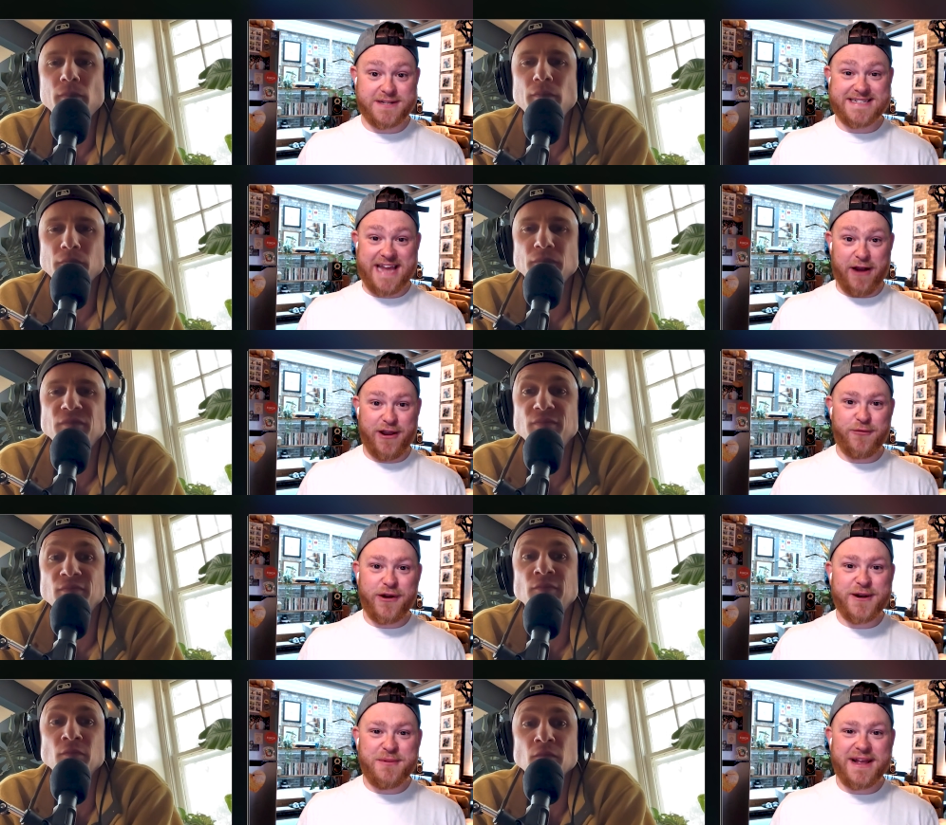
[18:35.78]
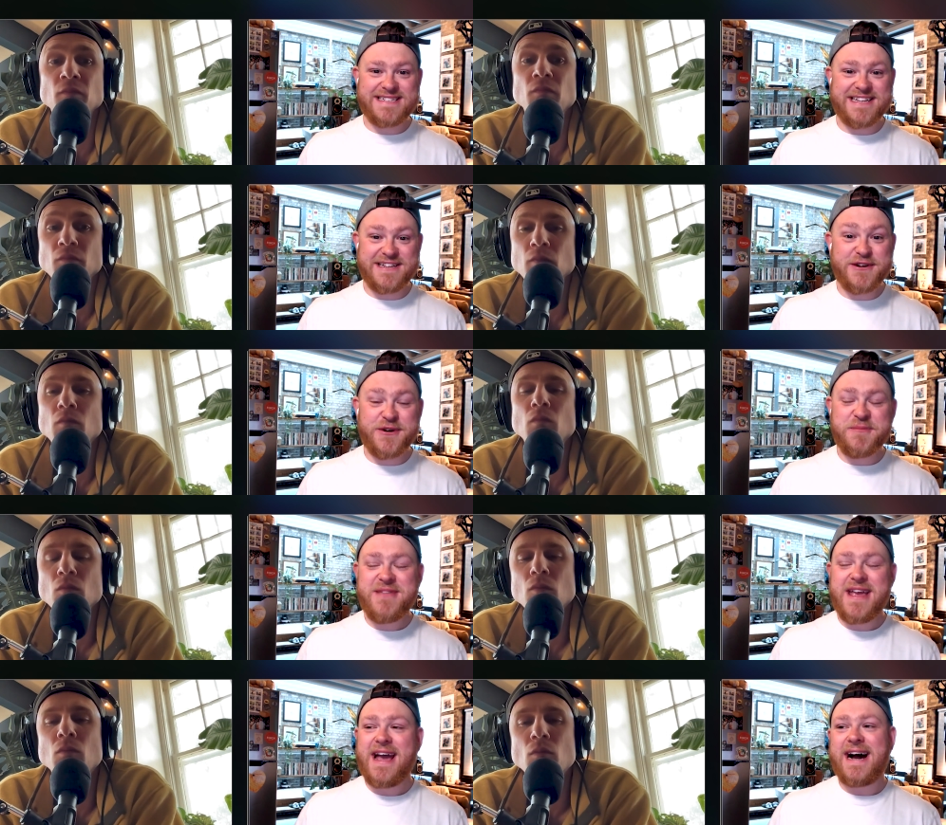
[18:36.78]
Speaker 1: scary, weird mm-hmm. place to do.
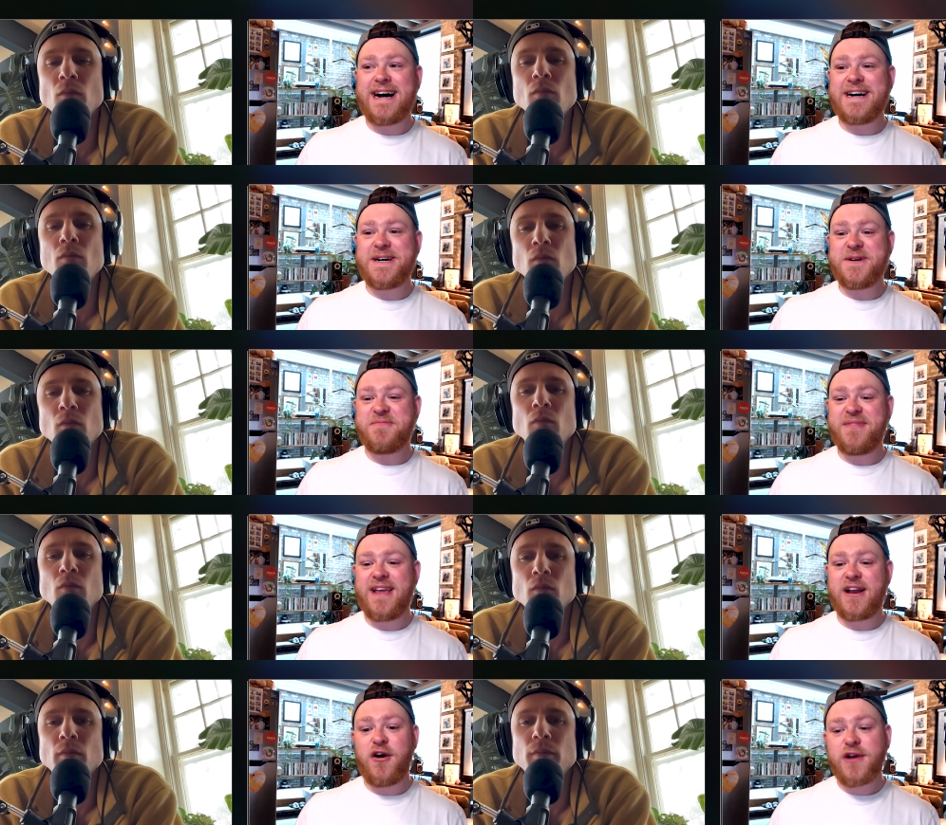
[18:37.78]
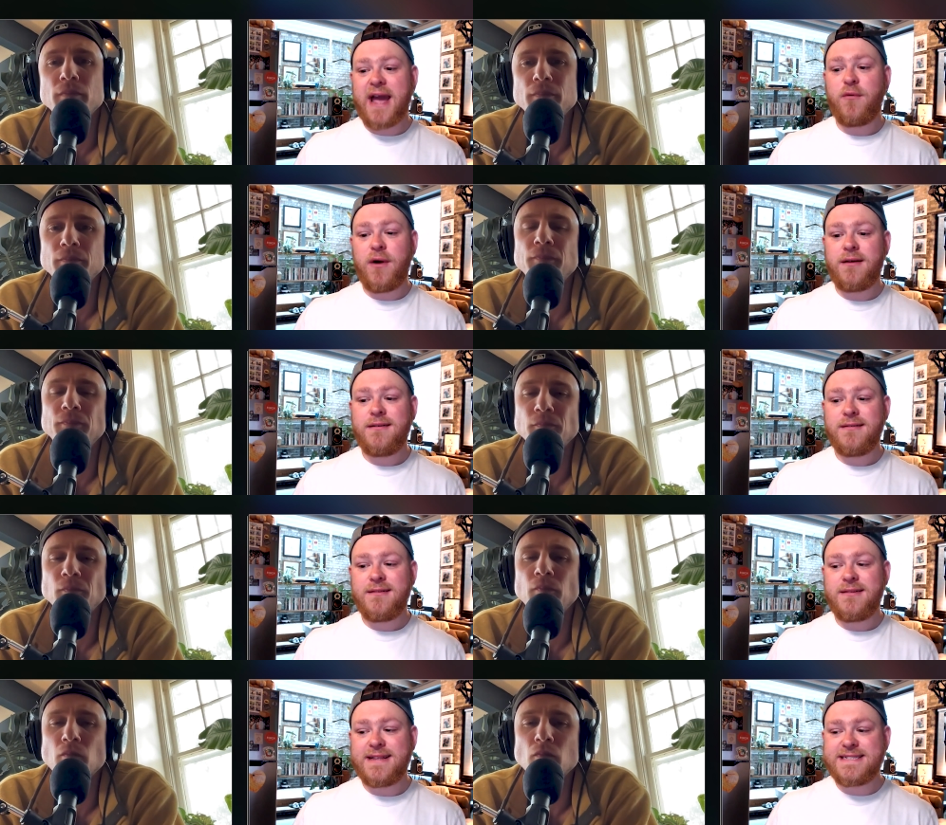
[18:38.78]
Um, and go, okay, well,
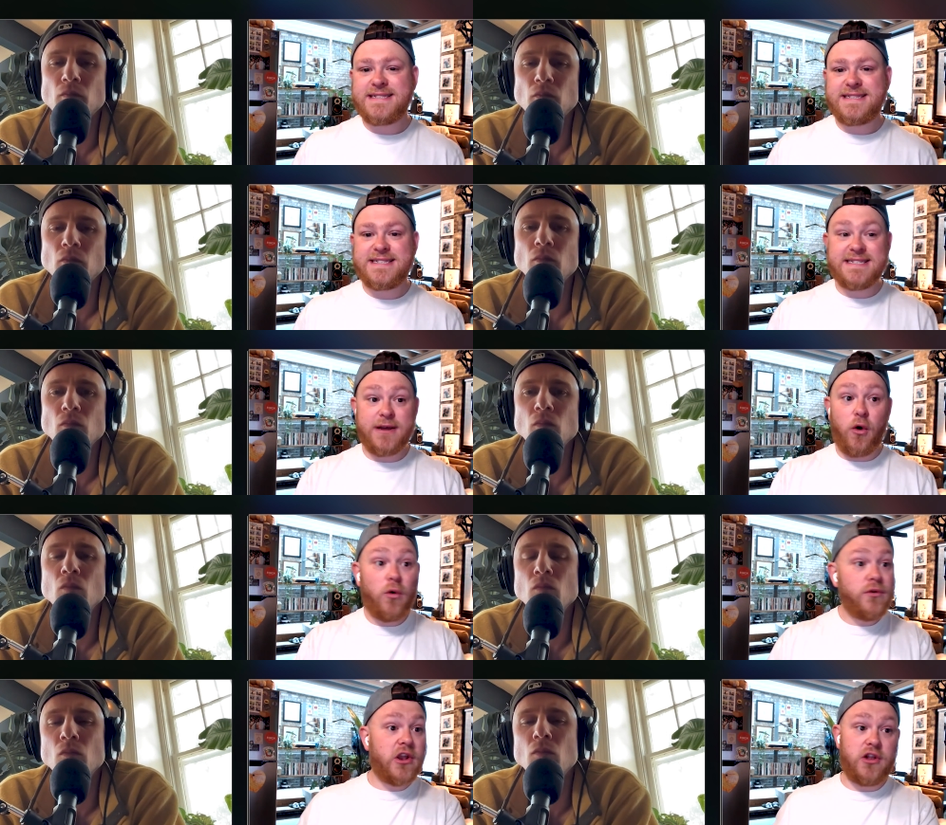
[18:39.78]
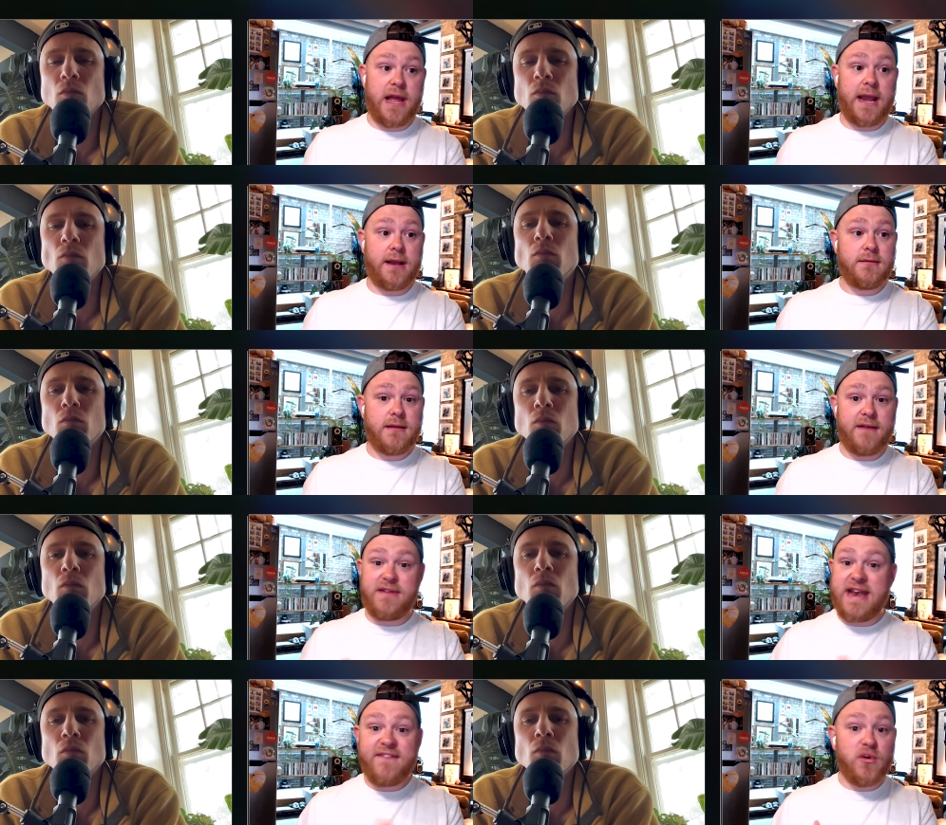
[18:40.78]
this is this is a whole nother lane. I've
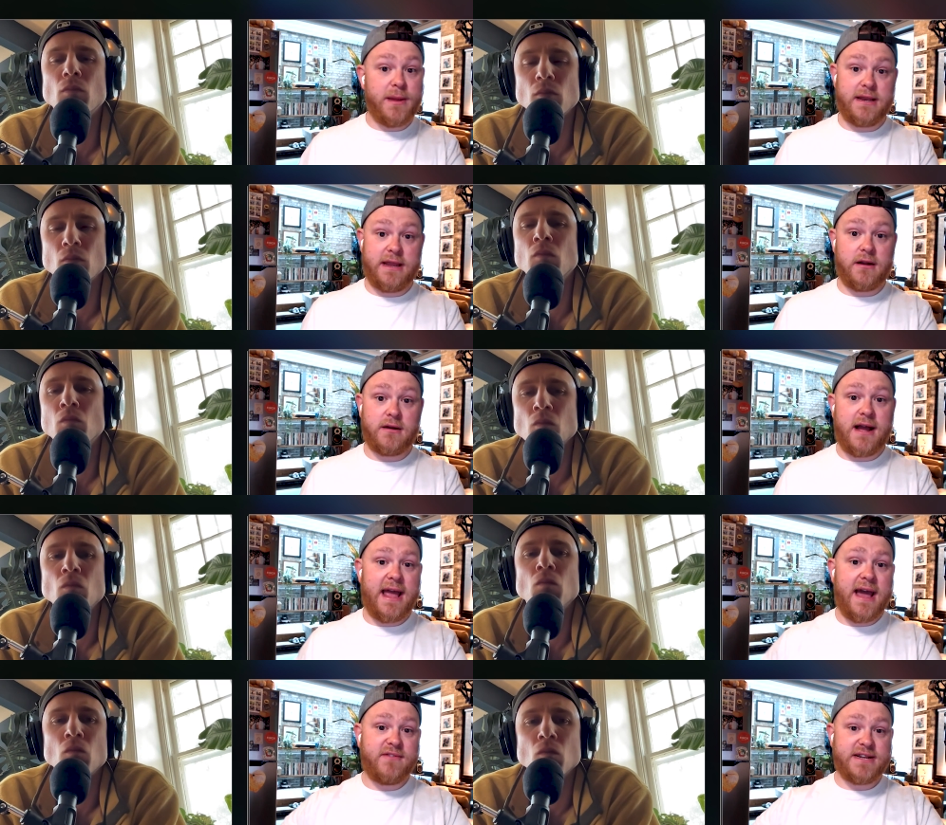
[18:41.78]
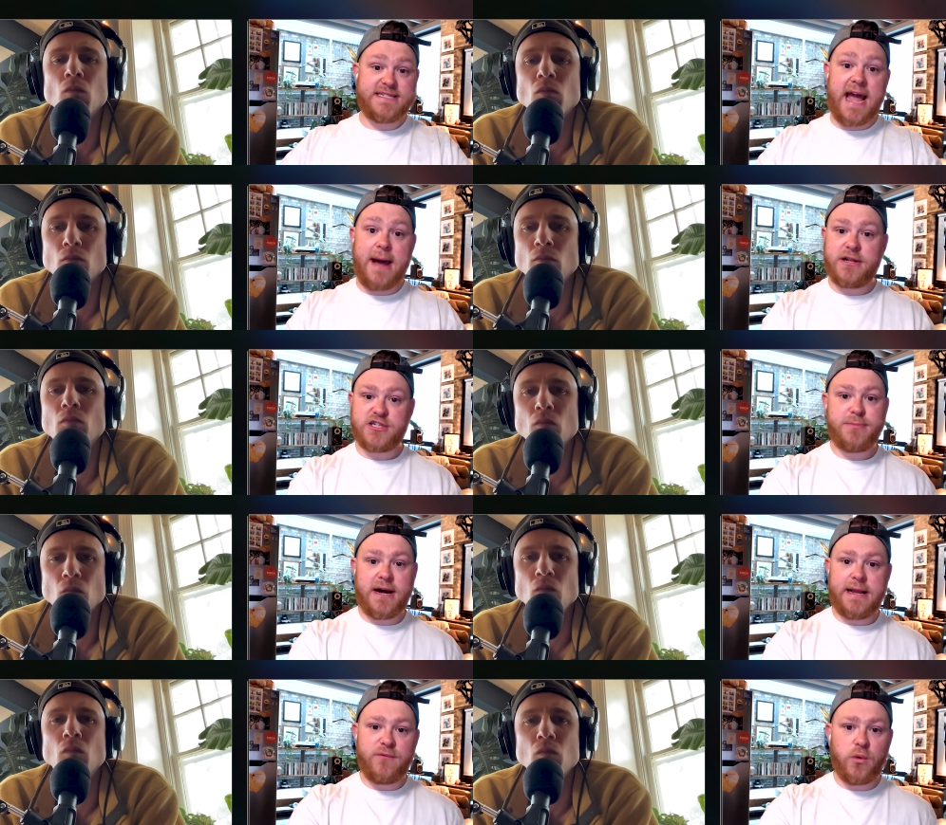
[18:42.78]
never been here. I have an established body
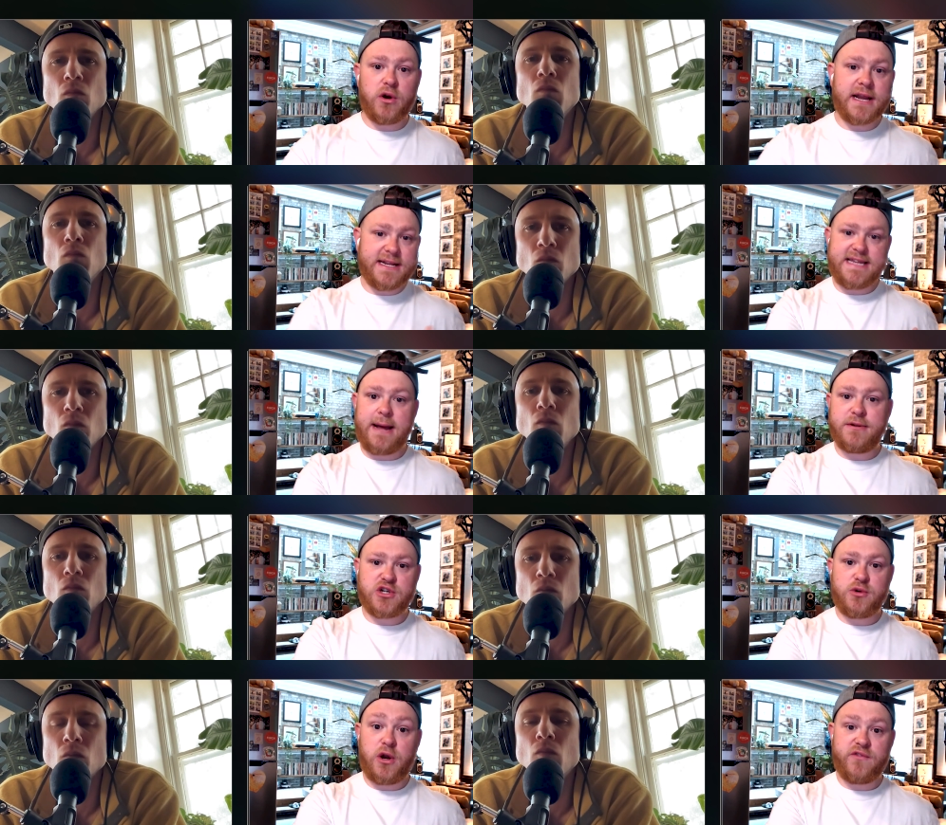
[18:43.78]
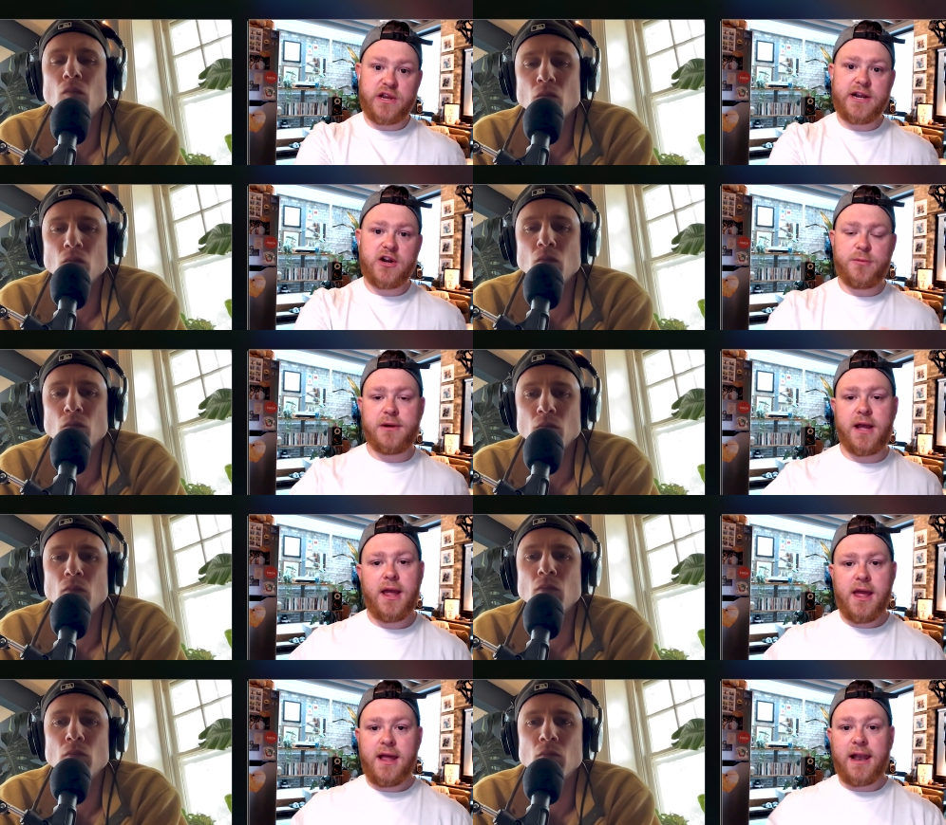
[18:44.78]
mm-hmm. of work and established career over here, but
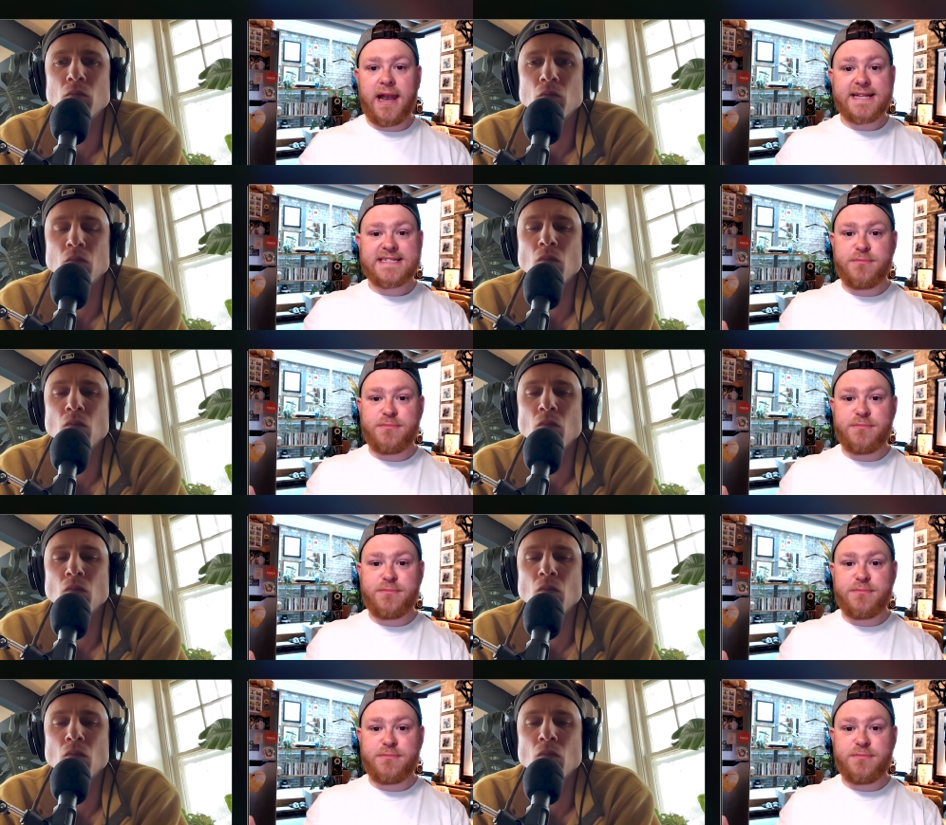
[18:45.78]
let's